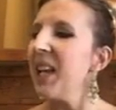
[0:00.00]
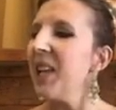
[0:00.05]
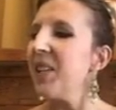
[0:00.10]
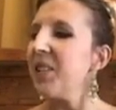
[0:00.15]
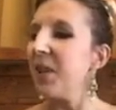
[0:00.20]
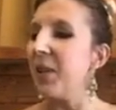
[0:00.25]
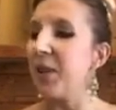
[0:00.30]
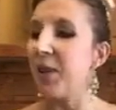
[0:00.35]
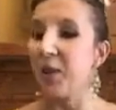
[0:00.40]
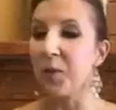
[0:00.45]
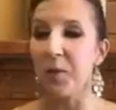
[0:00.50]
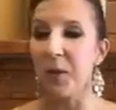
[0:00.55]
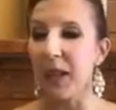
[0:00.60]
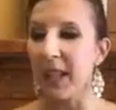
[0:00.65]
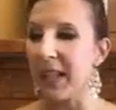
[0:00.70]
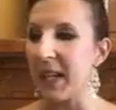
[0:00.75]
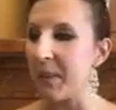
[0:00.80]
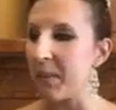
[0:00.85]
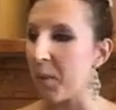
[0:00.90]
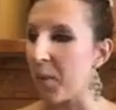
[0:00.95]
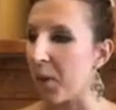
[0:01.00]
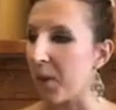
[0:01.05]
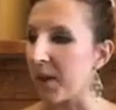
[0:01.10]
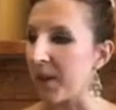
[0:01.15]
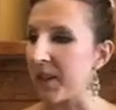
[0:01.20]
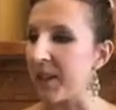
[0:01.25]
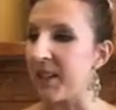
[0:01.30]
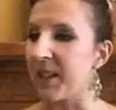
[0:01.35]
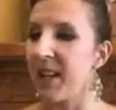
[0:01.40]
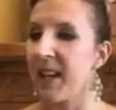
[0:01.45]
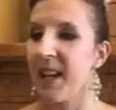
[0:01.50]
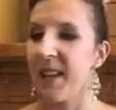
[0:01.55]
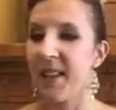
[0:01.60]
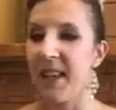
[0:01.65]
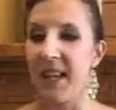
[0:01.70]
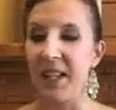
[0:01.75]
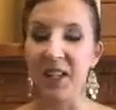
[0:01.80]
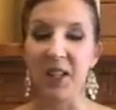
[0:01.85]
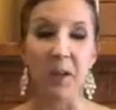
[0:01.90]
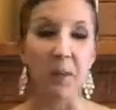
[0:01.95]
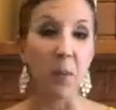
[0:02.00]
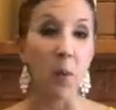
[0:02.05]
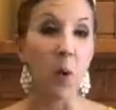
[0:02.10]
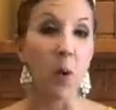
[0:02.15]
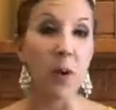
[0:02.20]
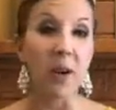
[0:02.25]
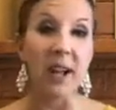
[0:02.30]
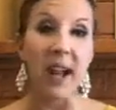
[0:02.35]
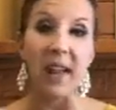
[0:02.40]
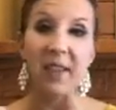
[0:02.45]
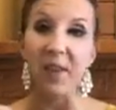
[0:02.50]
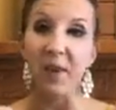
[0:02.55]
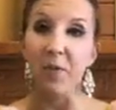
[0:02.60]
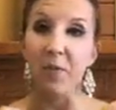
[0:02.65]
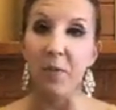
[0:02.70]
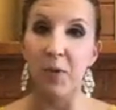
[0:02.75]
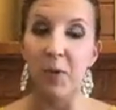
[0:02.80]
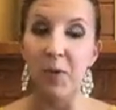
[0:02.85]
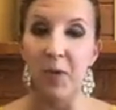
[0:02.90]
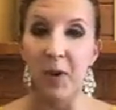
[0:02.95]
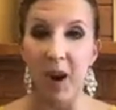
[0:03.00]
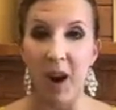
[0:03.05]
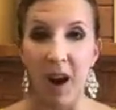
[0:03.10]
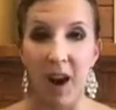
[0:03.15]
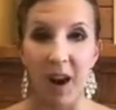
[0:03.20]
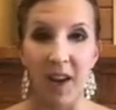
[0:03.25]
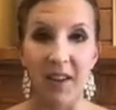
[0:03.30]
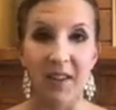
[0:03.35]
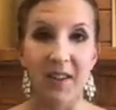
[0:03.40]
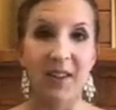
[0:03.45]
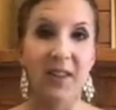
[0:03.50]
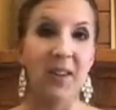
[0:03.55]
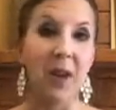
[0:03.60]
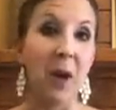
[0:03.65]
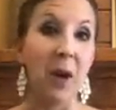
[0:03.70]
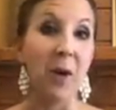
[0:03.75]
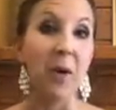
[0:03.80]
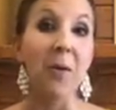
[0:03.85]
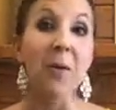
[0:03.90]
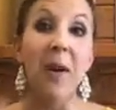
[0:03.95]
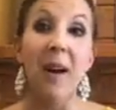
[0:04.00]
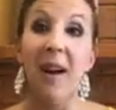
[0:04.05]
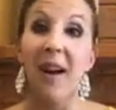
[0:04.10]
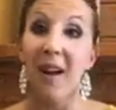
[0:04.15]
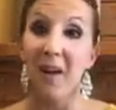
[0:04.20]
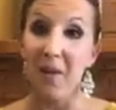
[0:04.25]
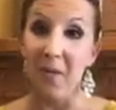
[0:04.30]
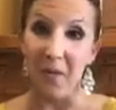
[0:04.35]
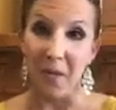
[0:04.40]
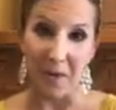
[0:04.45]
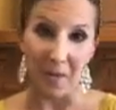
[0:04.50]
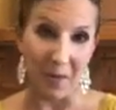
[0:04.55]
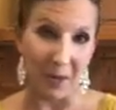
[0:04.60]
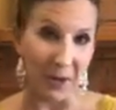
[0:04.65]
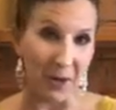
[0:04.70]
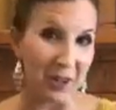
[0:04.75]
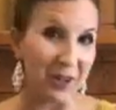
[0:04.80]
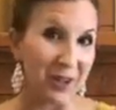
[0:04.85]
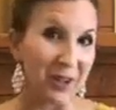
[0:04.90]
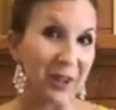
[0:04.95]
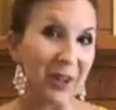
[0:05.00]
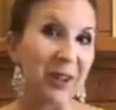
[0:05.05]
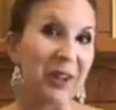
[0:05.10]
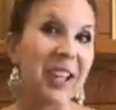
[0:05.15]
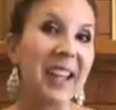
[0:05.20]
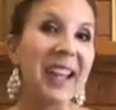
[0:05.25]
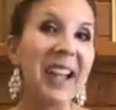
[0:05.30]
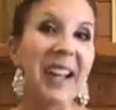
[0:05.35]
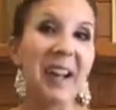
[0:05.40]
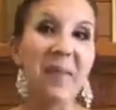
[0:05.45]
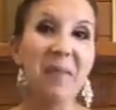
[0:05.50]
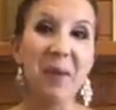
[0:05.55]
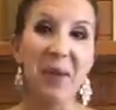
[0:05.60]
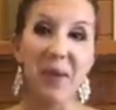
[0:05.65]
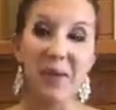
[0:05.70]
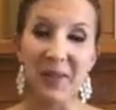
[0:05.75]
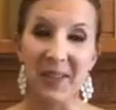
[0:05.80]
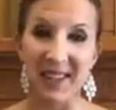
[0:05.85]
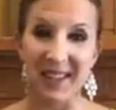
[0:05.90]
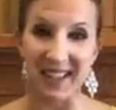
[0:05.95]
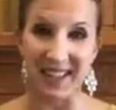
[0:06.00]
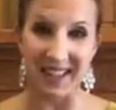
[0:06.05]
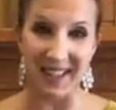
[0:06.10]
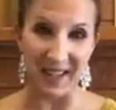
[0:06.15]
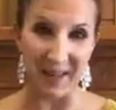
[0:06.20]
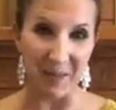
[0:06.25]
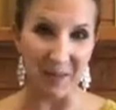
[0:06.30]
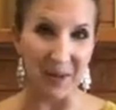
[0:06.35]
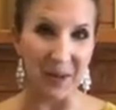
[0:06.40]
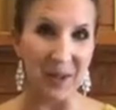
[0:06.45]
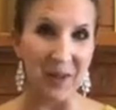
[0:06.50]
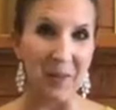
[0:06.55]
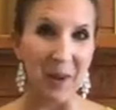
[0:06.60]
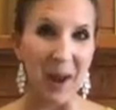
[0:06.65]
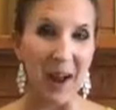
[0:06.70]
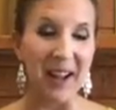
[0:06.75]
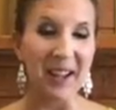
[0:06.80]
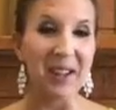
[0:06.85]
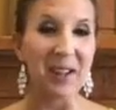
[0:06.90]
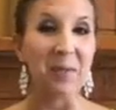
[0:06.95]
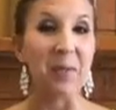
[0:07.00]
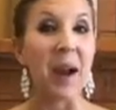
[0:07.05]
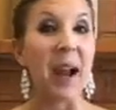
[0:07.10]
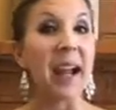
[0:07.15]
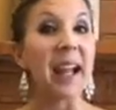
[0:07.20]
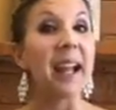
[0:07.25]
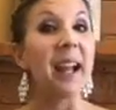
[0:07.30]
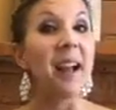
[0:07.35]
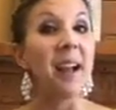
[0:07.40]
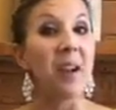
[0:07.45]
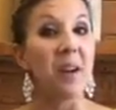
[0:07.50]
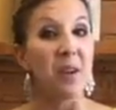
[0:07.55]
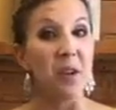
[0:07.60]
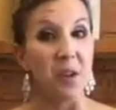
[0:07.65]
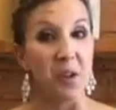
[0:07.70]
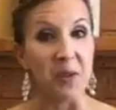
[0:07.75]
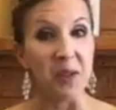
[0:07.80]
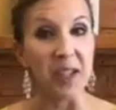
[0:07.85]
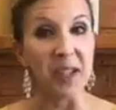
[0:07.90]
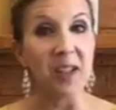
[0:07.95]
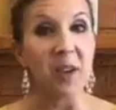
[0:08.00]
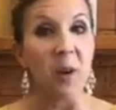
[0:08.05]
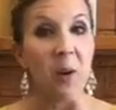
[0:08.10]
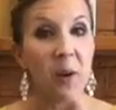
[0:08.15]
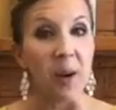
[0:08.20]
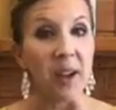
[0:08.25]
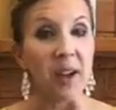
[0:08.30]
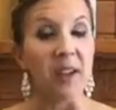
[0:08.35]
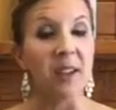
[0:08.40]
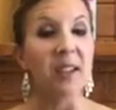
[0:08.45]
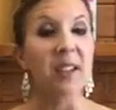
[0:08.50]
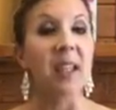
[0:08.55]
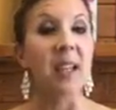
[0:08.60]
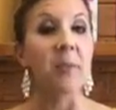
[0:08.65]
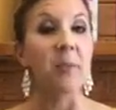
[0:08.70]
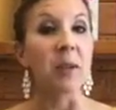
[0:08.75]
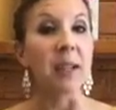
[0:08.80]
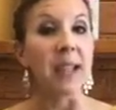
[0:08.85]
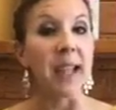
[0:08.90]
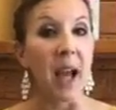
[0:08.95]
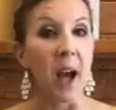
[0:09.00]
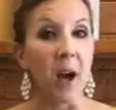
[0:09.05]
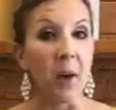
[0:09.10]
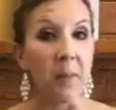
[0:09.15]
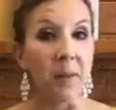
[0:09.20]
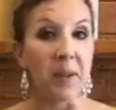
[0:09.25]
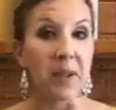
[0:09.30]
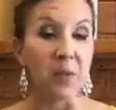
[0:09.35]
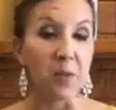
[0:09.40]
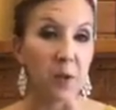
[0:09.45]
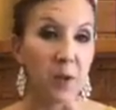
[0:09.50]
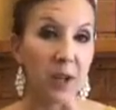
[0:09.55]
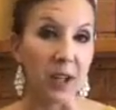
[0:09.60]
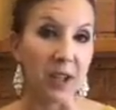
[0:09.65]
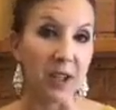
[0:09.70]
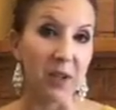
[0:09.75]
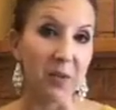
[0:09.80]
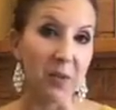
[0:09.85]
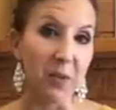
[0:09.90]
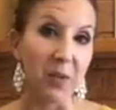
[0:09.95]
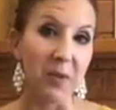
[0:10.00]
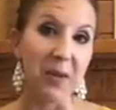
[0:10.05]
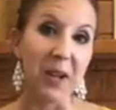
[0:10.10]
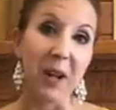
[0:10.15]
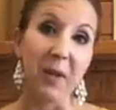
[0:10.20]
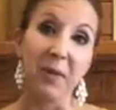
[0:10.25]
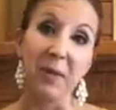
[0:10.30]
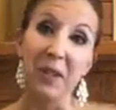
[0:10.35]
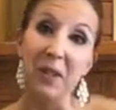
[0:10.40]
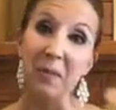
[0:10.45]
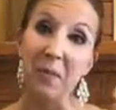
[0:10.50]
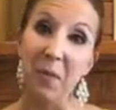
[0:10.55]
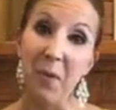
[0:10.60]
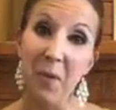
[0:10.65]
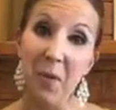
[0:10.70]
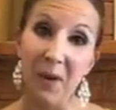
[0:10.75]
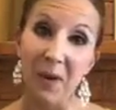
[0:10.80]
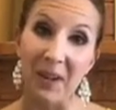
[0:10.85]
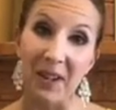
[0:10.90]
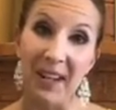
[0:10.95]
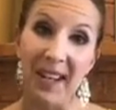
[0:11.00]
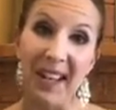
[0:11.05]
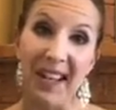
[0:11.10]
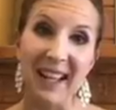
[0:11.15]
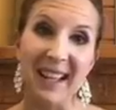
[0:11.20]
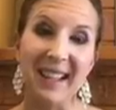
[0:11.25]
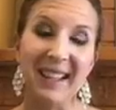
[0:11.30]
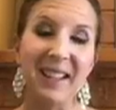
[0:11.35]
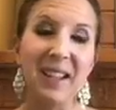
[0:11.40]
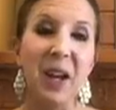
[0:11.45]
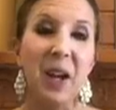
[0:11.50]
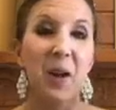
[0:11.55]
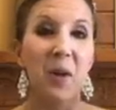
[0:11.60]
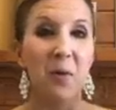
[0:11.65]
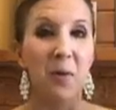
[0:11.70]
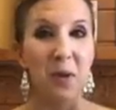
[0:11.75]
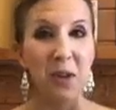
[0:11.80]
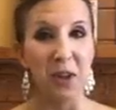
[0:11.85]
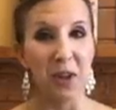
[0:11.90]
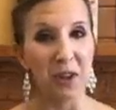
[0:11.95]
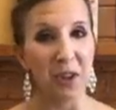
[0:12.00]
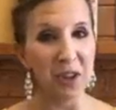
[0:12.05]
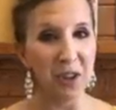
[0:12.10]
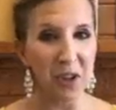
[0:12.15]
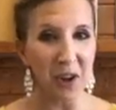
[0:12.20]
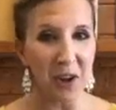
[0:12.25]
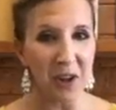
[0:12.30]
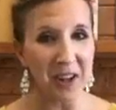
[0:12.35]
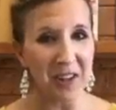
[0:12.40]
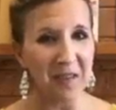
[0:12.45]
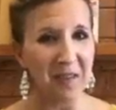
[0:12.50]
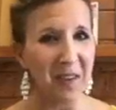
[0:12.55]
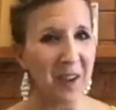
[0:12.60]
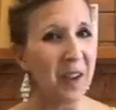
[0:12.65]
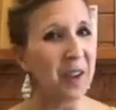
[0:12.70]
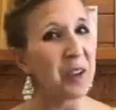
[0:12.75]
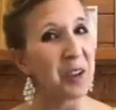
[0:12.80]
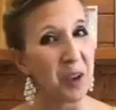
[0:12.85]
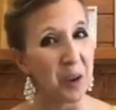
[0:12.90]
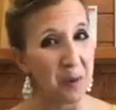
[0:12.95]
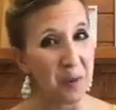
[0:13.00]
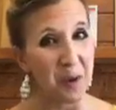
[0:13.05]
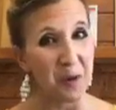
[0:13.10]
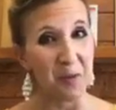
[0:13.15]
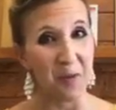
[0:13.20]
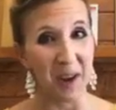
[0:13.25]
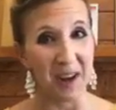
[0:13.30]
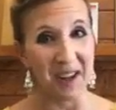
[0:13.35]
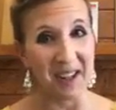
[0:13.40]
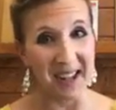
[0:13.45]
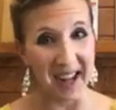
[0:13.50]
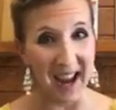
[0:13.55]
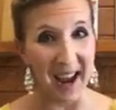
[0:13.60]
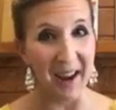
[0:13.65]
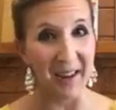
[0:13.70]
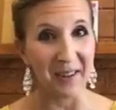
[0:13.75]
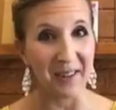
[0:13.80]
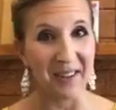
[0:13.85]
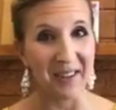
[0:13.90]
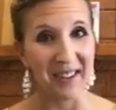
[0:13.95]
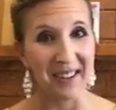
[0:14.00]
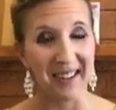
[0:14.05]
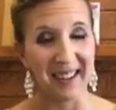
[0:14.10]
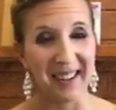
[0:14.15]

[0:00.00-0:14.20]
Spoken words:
So they're really important. They support at the root cause. So when we're looking at immune system response, right, using the oils can really help us work at the root. Now what's important is when you're starting to feel a little bit run down,